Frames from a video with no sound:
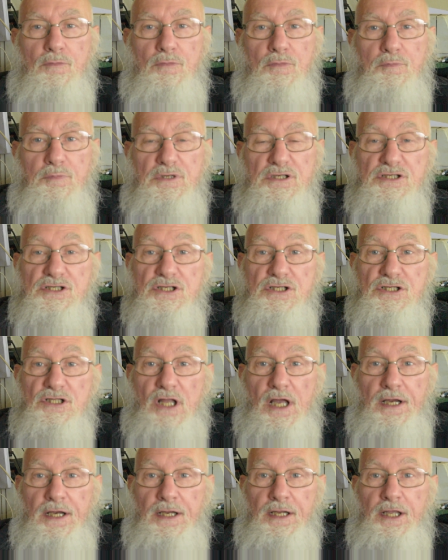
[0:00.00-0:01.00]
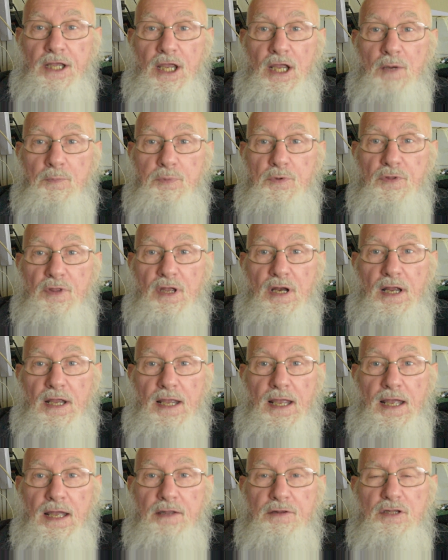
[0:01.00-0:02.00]
There's a sliding camper that I
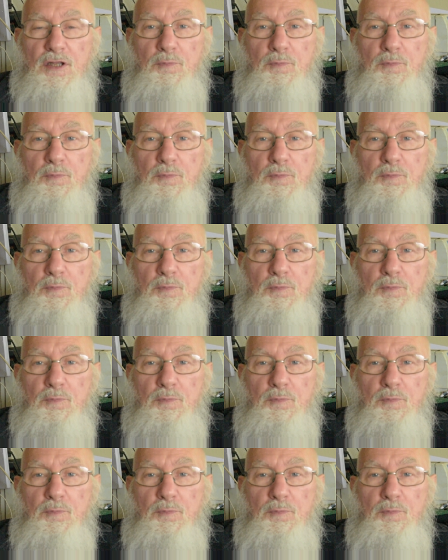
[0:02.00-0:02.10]
had.